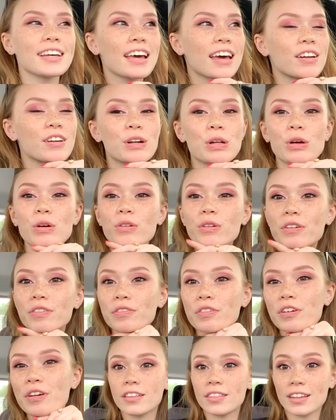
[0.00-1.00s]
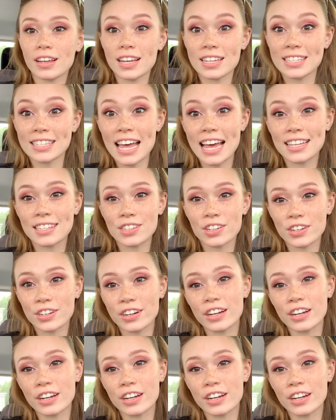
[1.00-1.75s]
I don't know if you can, because that's her